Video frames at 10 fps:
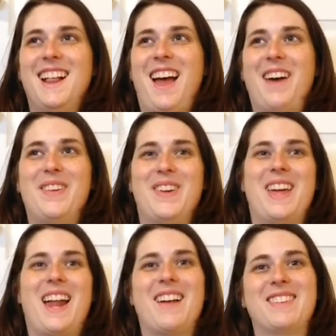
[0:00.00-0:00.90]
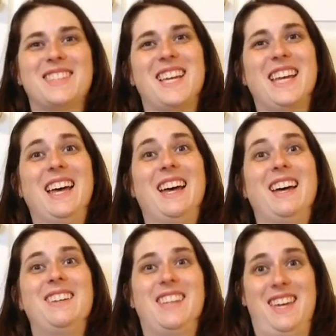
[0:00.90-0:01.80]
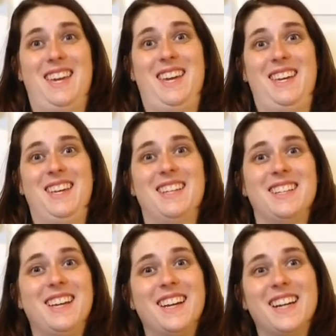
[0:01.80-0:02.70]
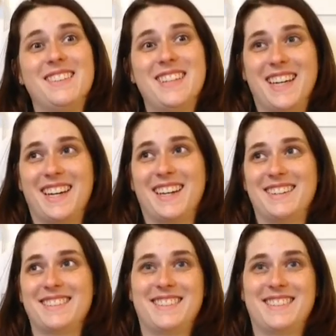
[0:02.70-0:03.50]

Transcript: After that I was like, okay, here we go.